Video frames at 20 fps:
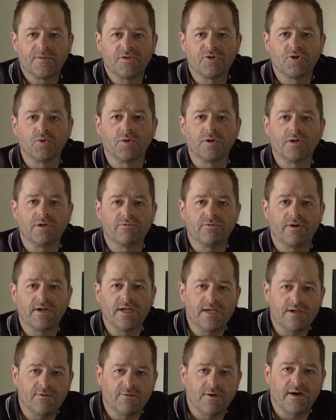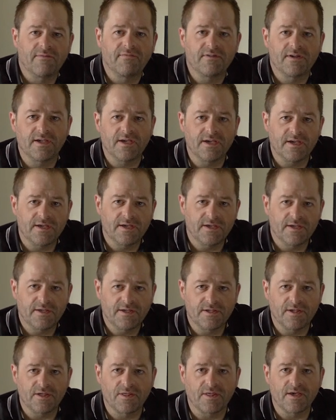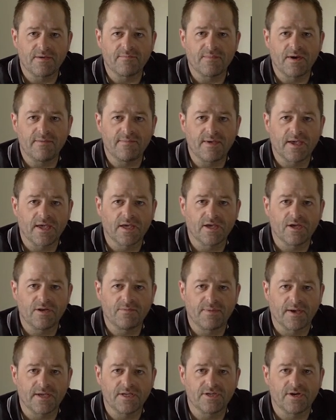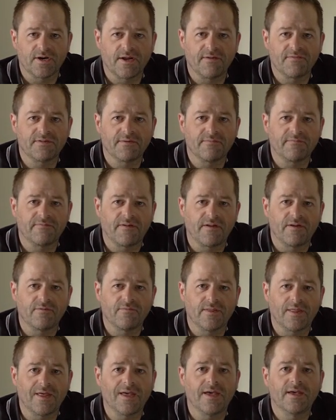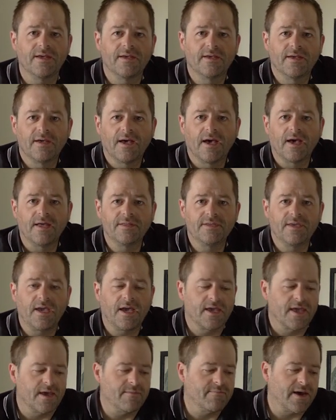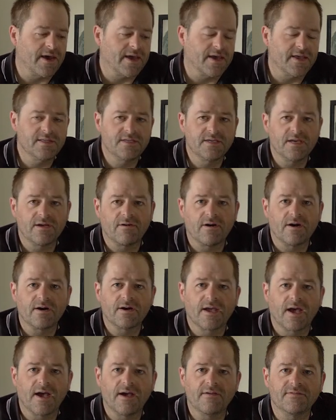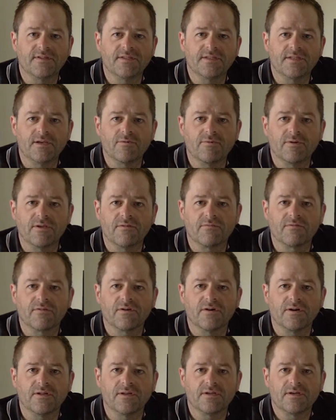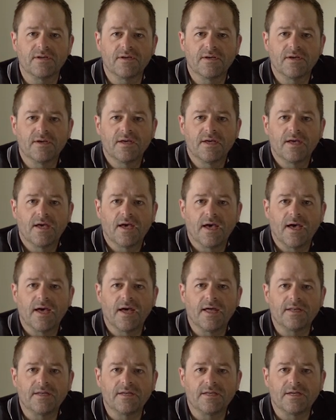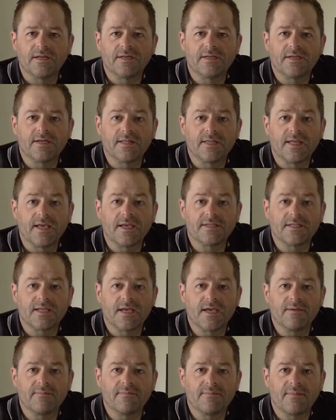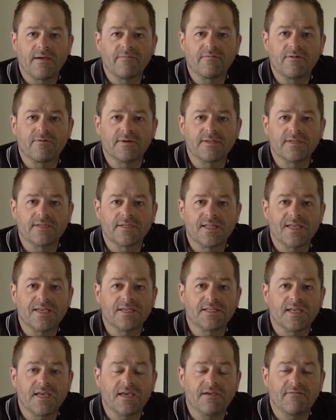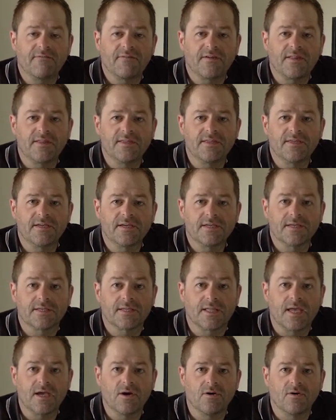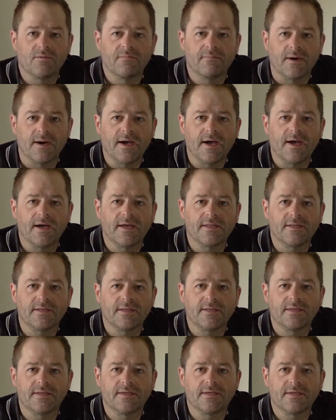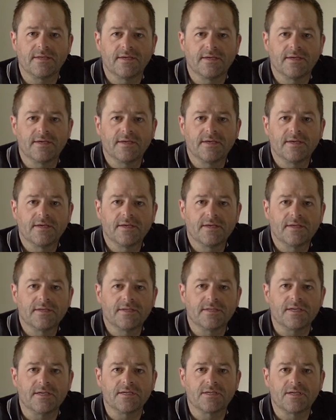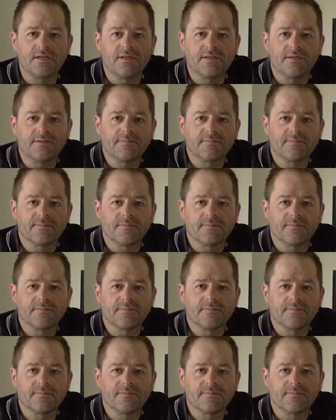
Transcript: jewellery, whatever you you think might make a good picture and have some fun with it. And yeah, get back into your archives and see what you've got. And until next time, everyone stay safe and stay home and see you soon.